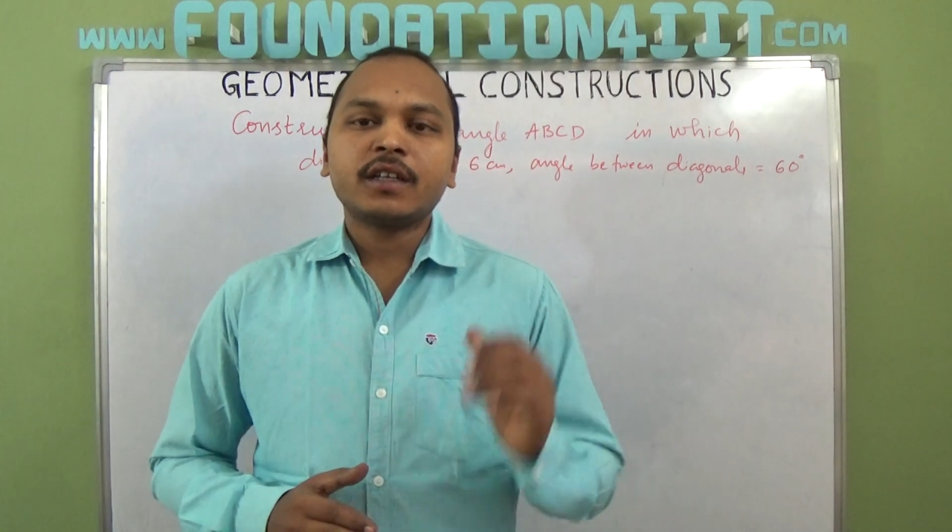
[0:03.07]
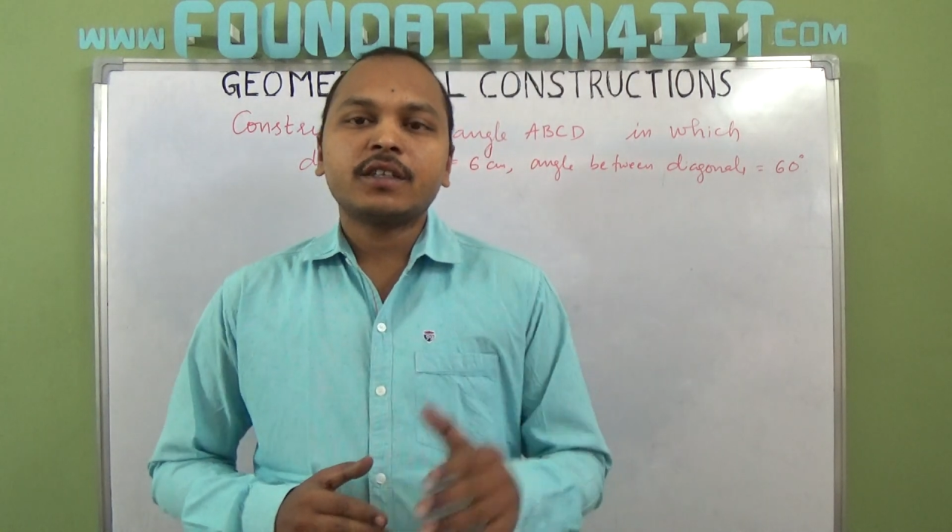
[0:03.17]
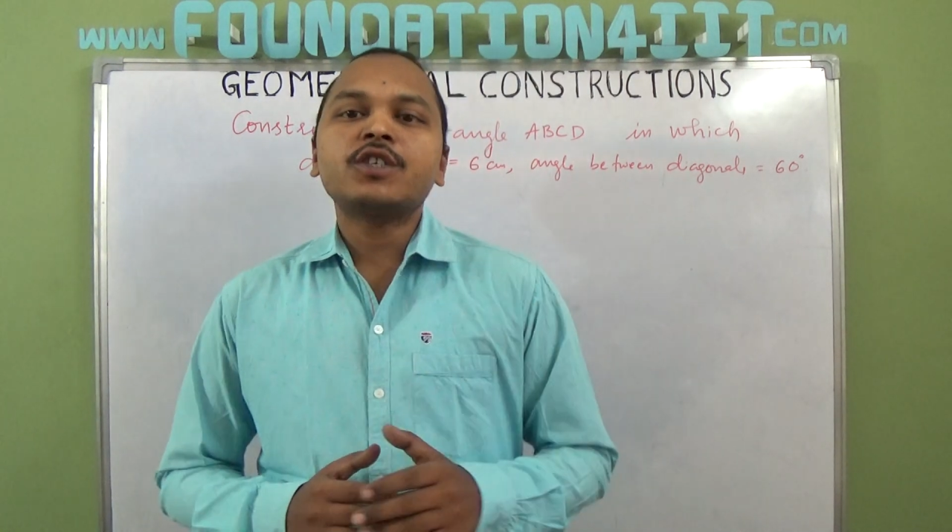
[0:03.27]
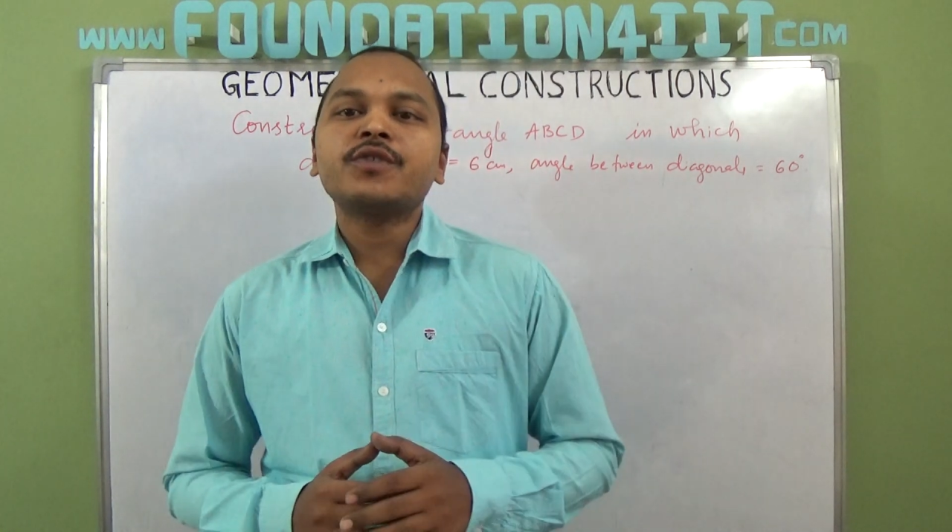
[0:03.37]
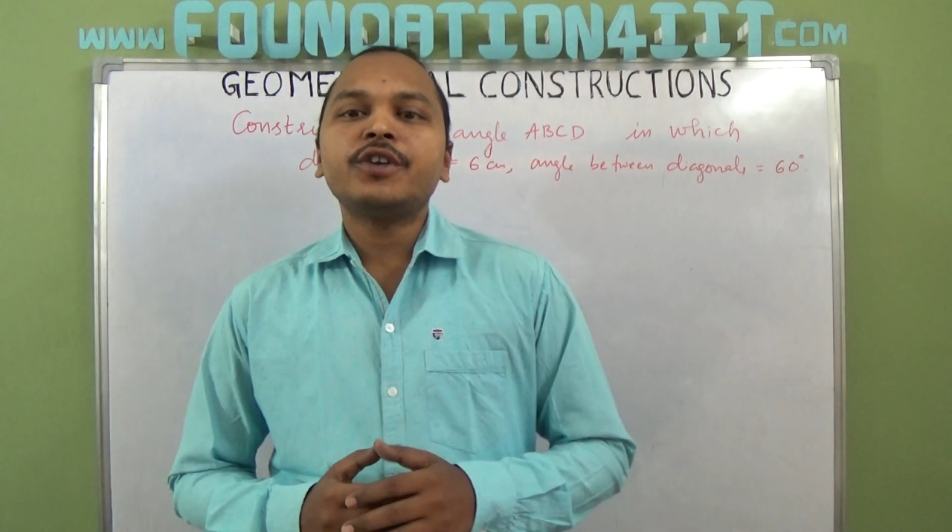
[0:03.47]

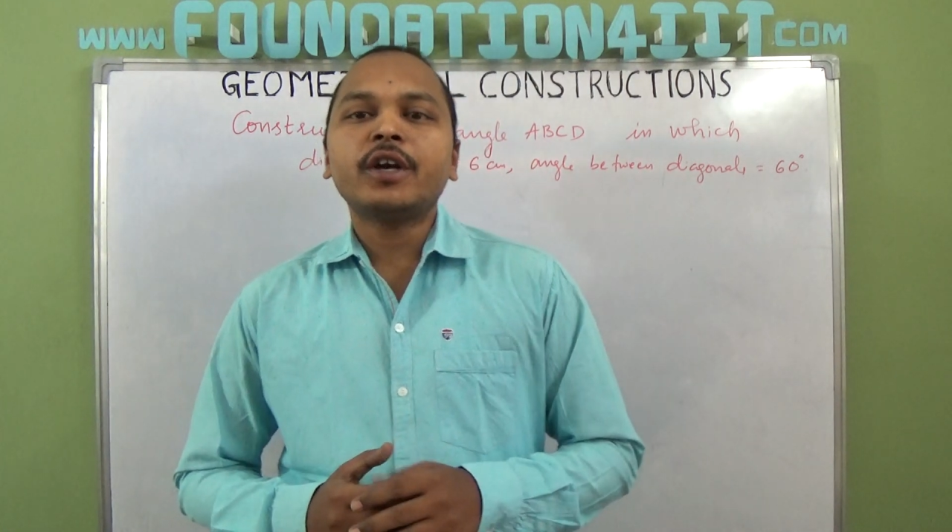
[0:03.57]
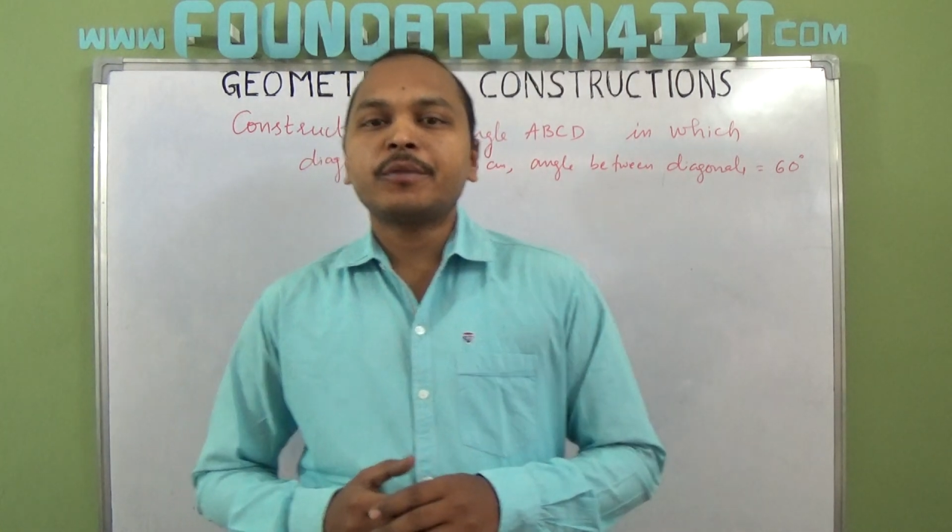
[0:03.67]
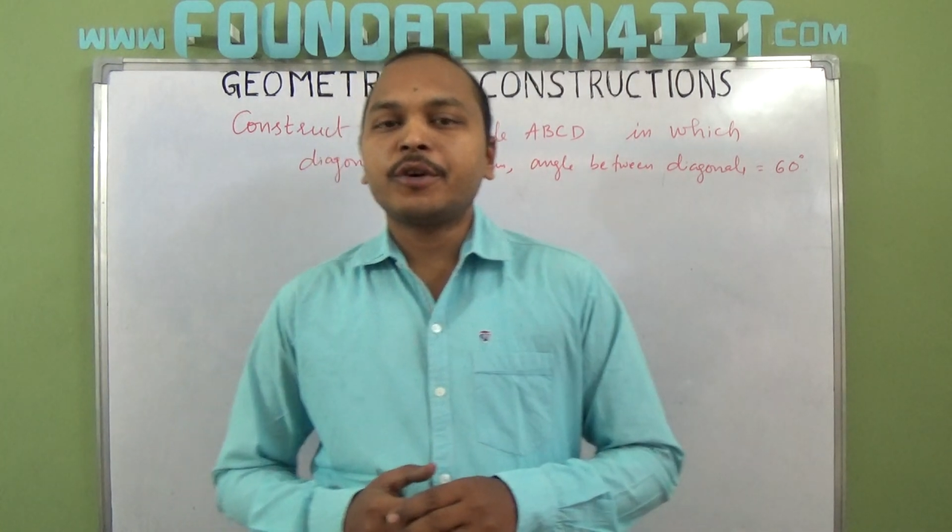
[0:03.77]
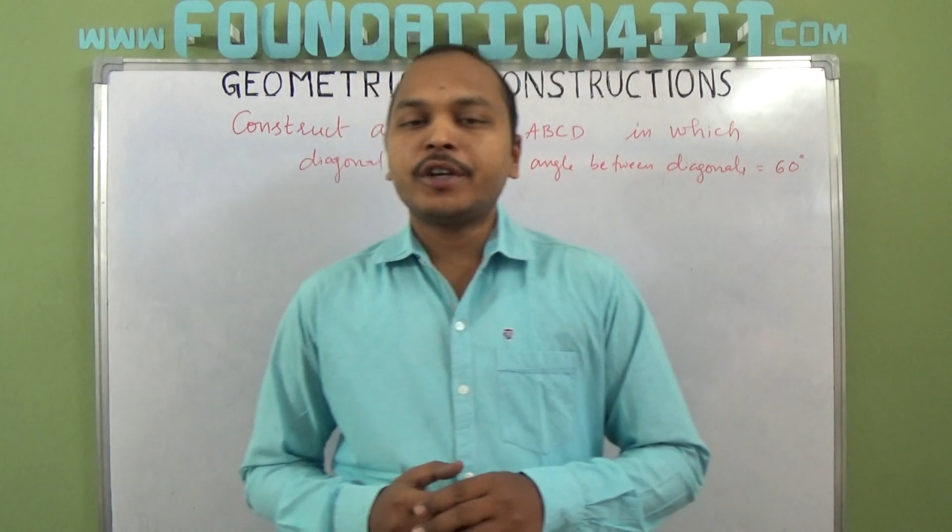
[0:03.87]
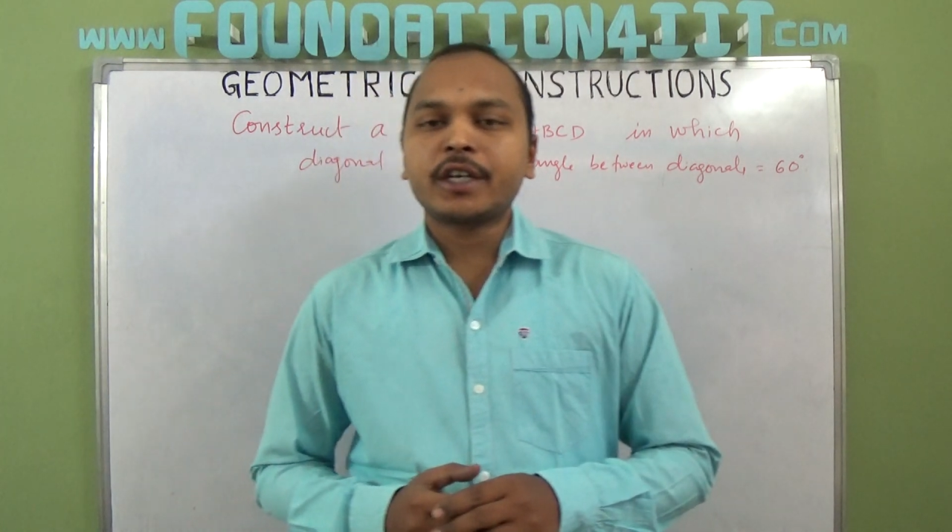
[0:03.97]
This video I am
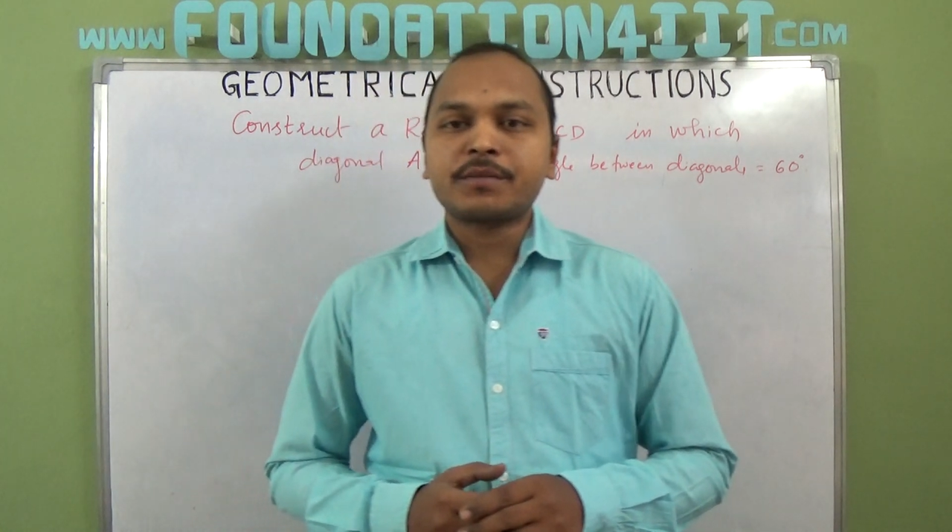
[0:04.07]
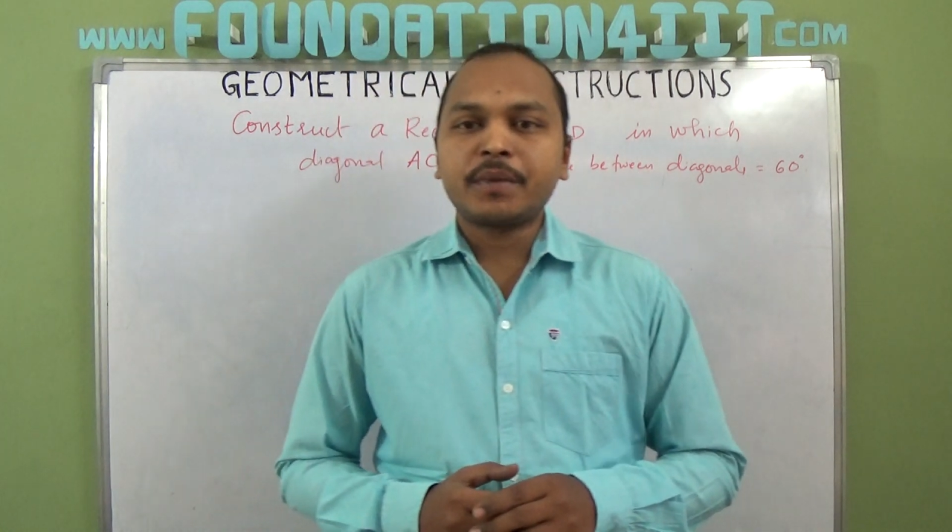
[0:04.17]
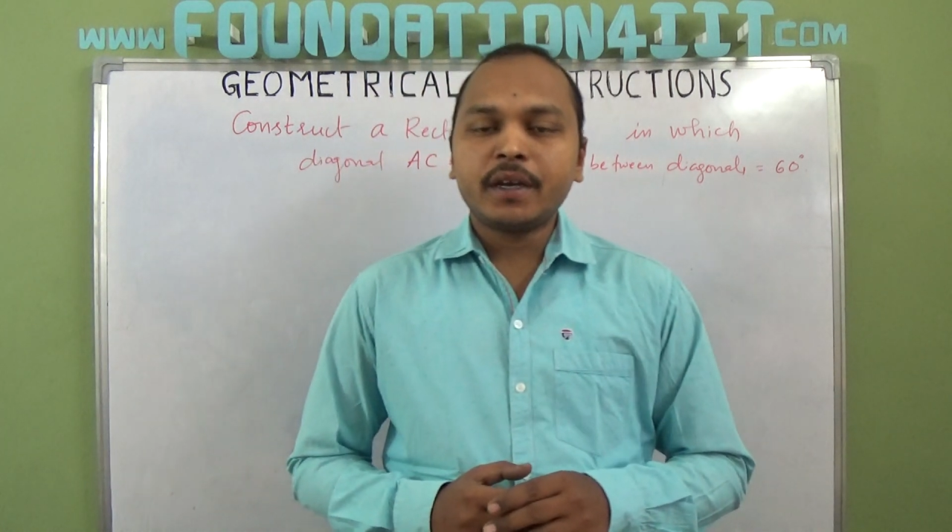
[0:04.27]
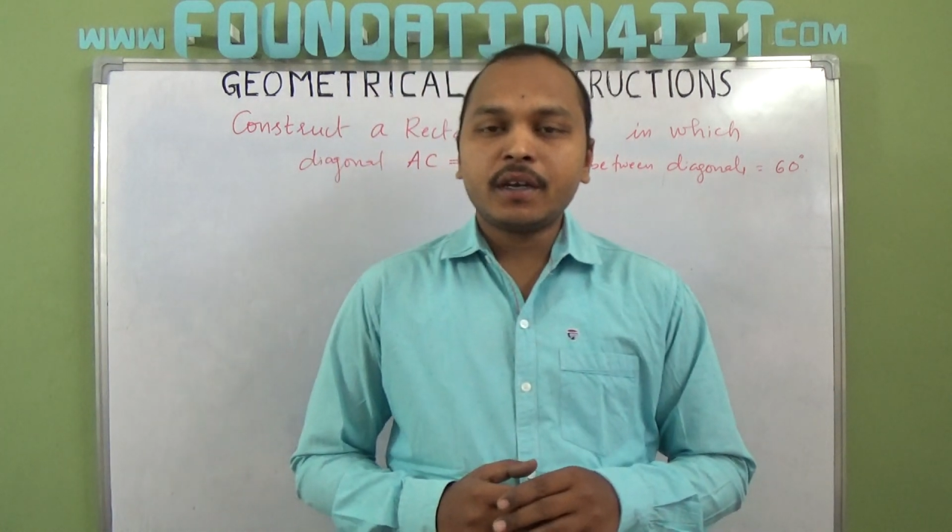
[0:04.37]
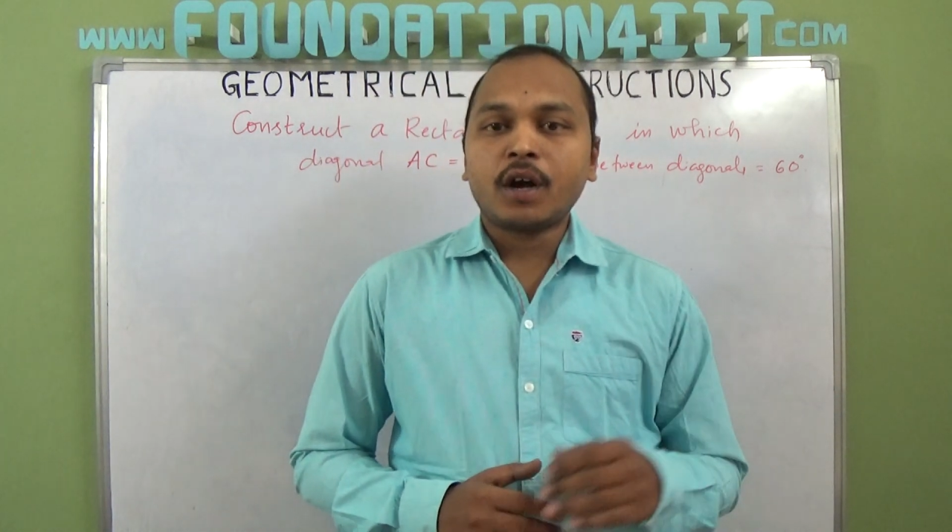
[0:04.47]
going to explain